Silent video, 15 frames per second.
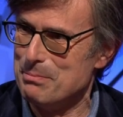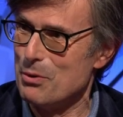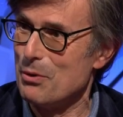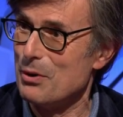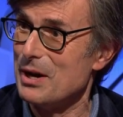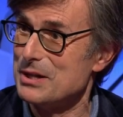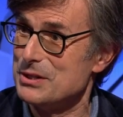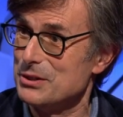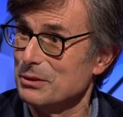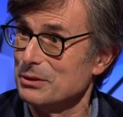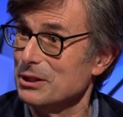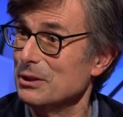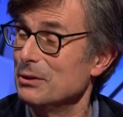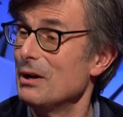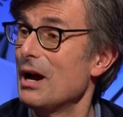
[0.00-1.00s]
more or less you'll
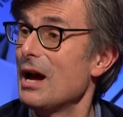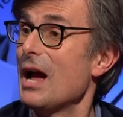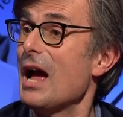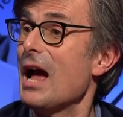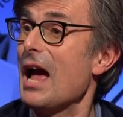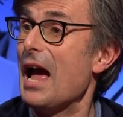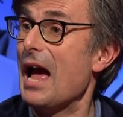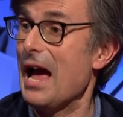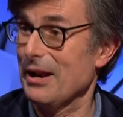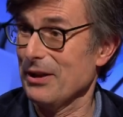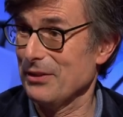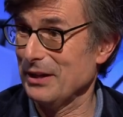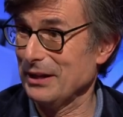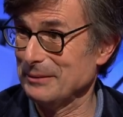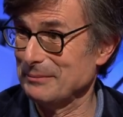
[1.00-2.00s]
do anything.